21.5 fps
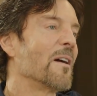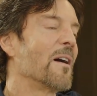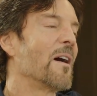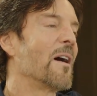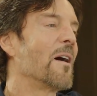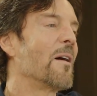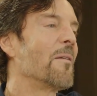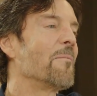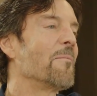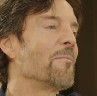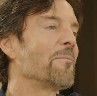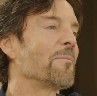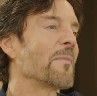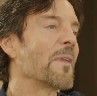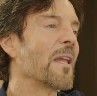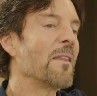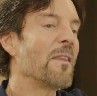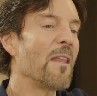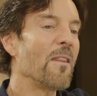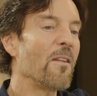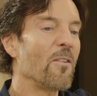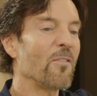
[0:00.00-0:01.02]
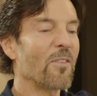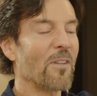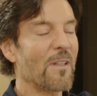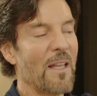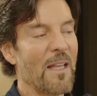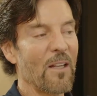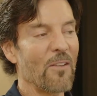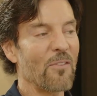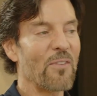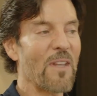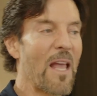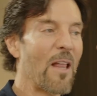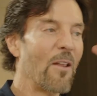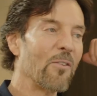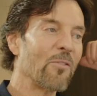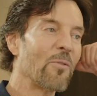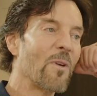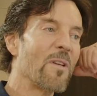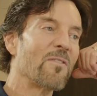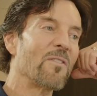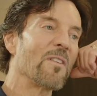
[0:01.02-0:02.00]
And then there's a lot of
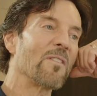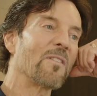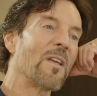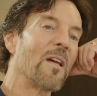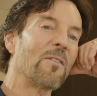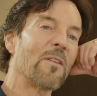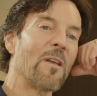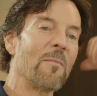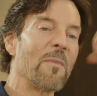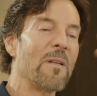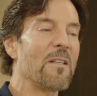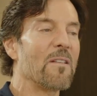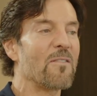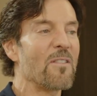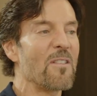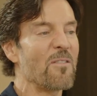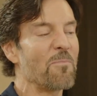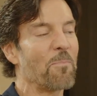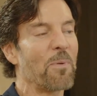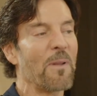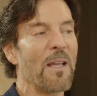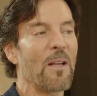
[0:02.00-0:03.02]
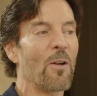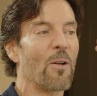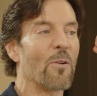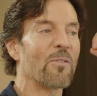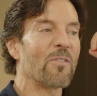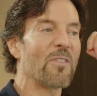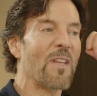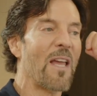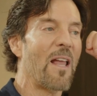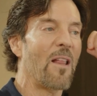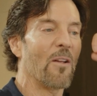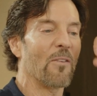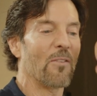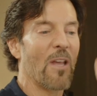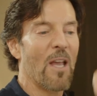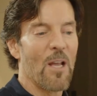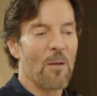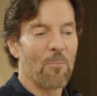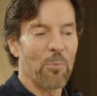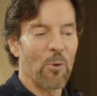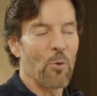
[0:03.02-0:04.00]
salad dressings out there. I mean, just plain old salads:
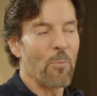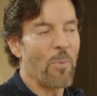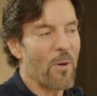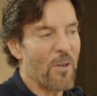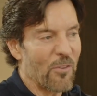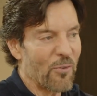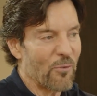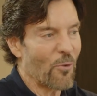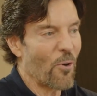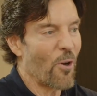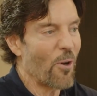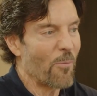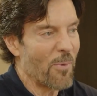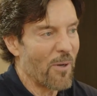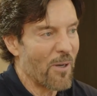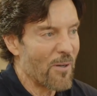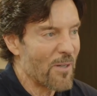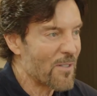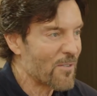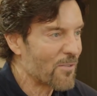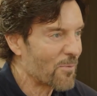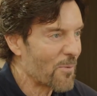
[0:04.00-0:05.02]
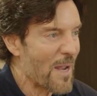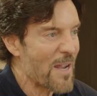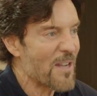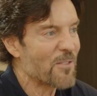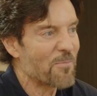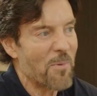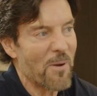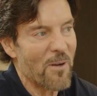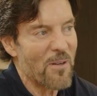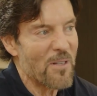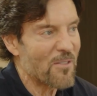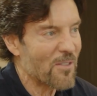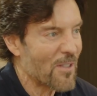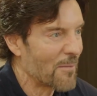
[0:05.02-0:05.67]
blueberries, strawberries, raspberries.